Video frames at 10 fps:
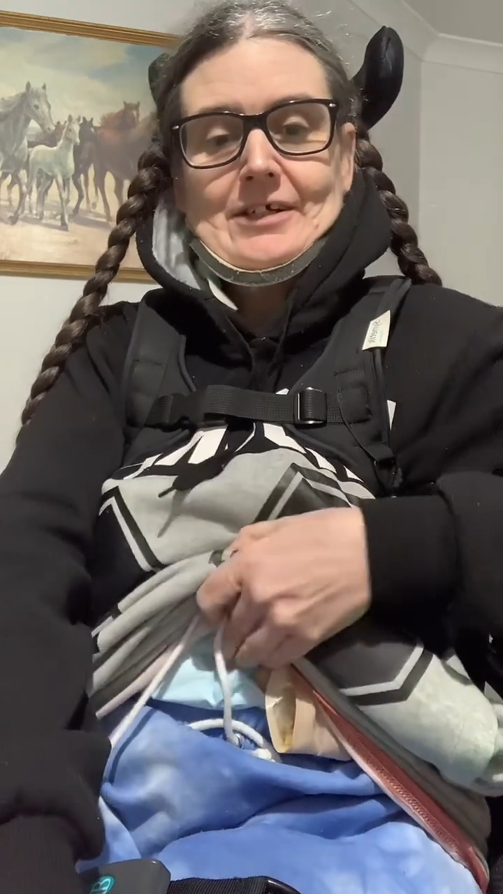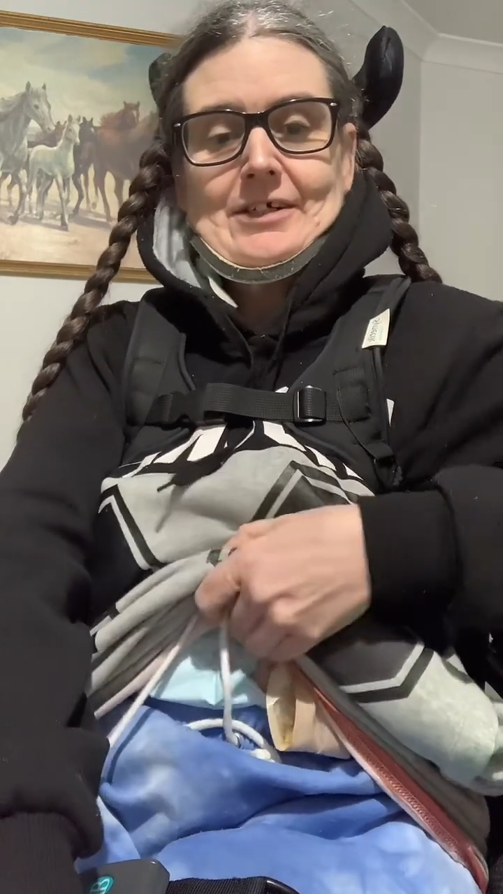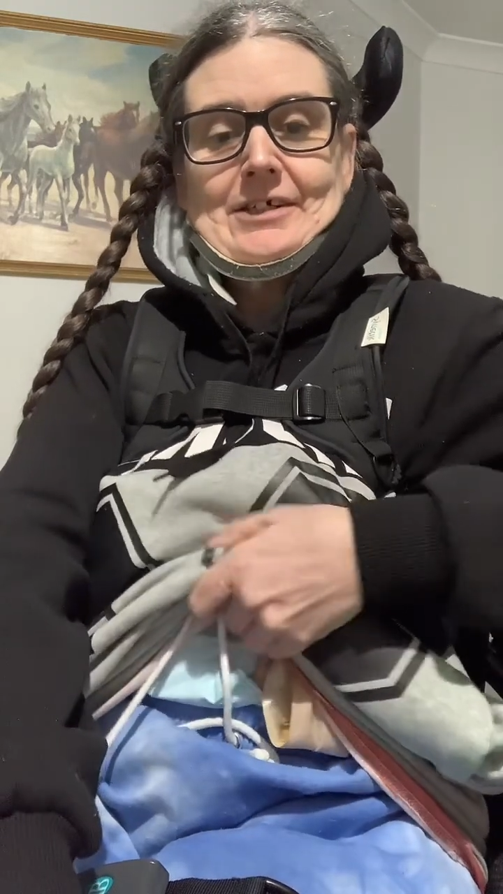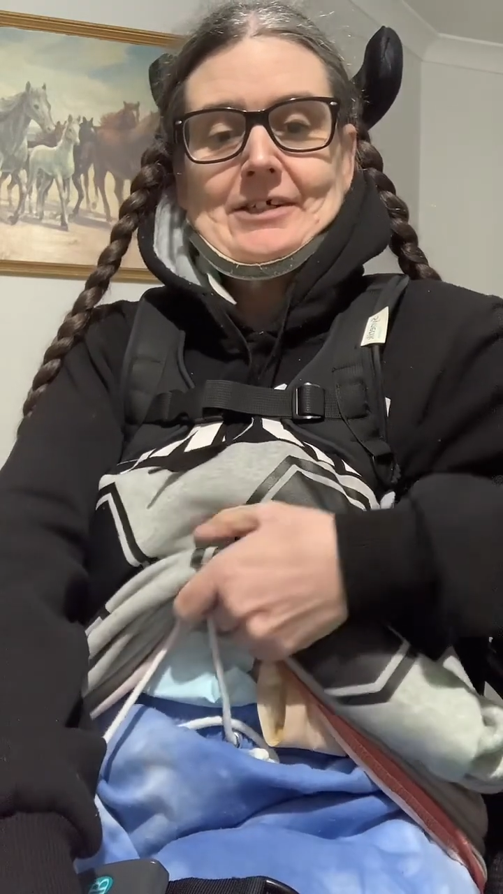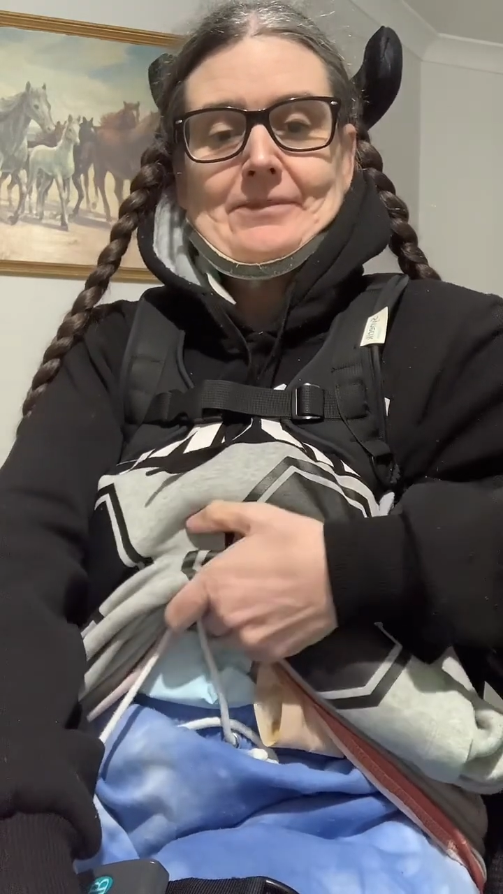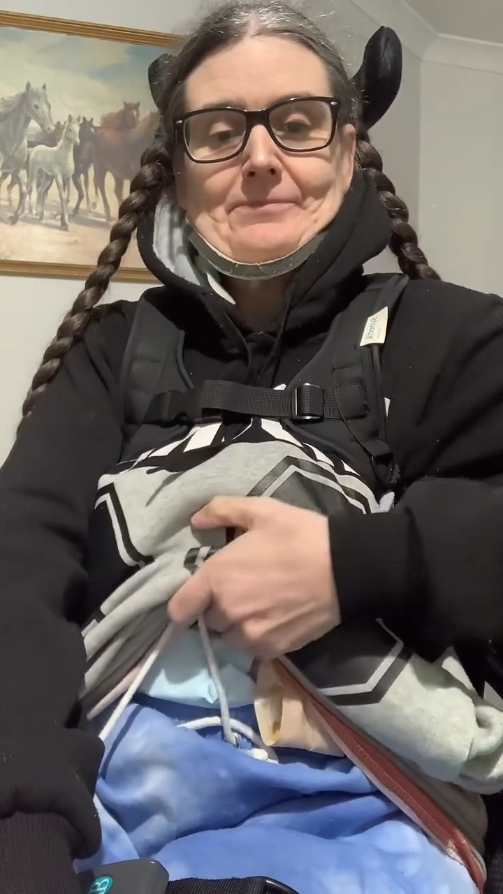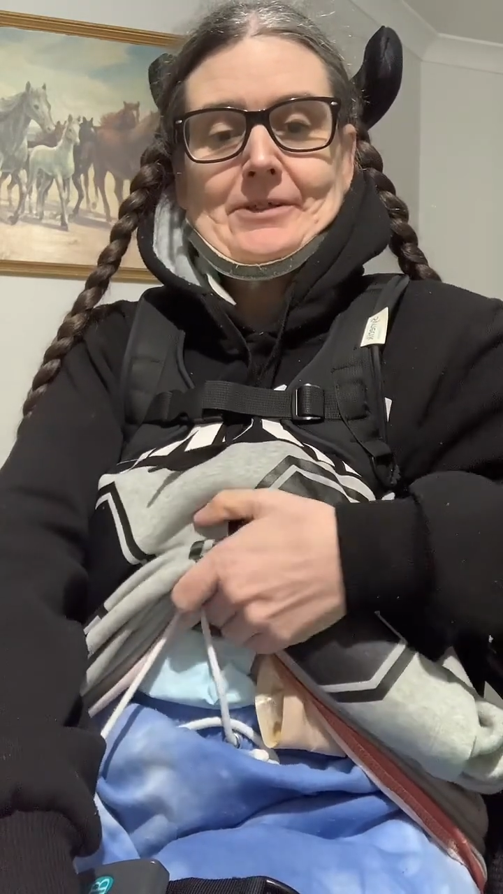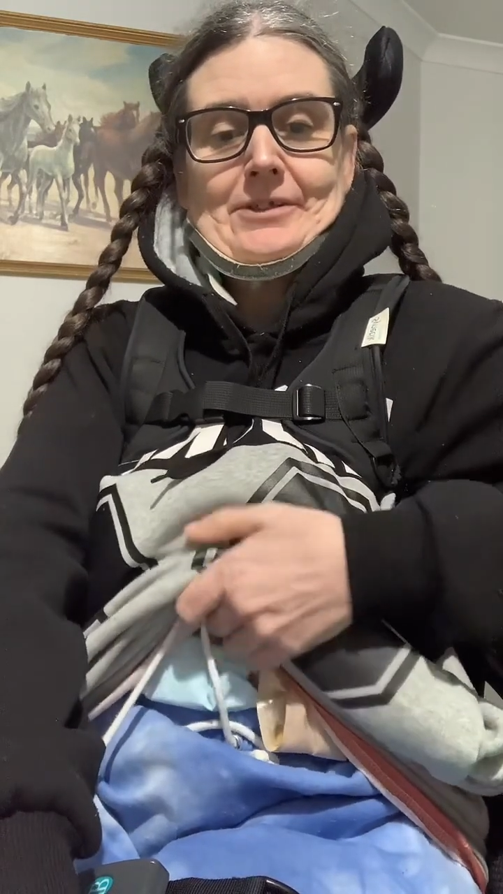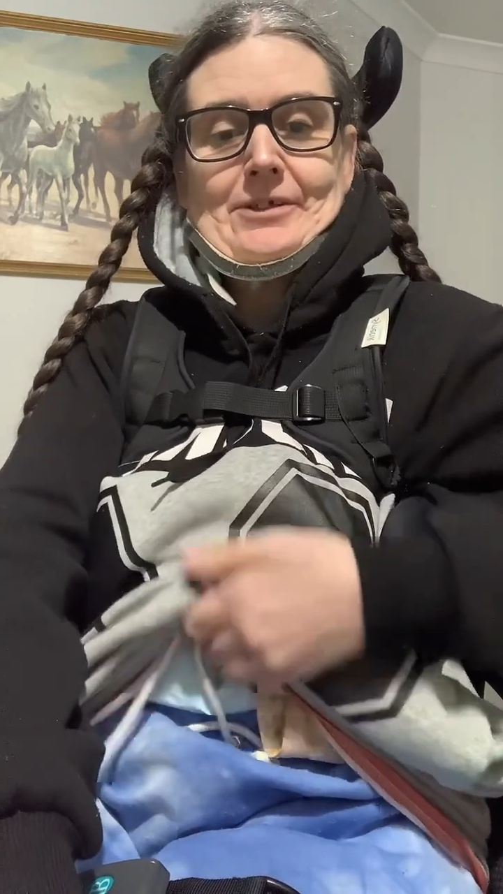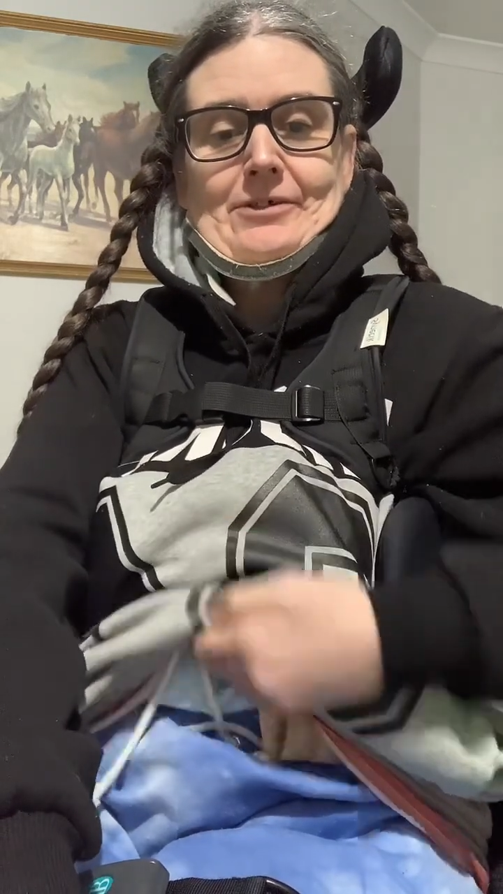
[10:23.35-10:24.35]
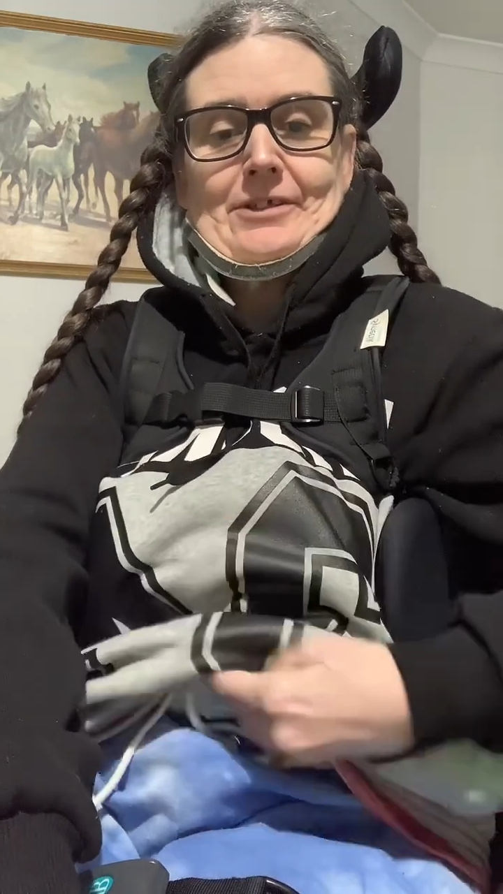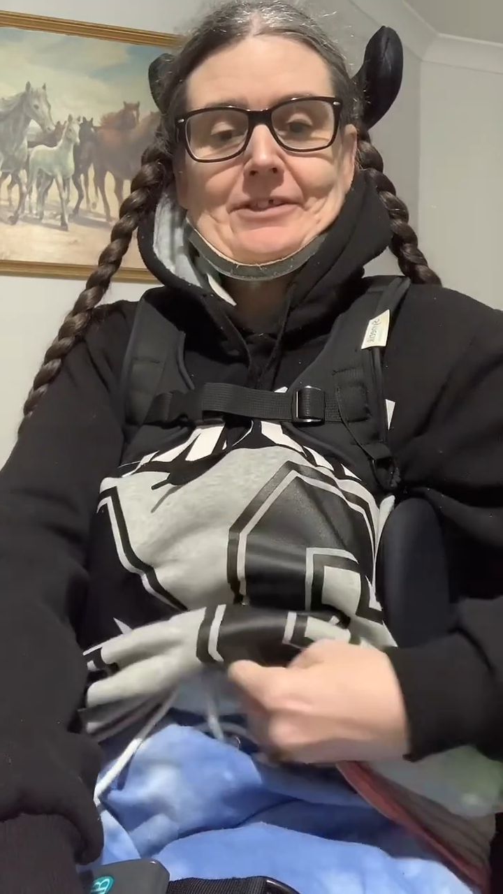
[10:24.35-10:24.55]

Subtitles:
But no,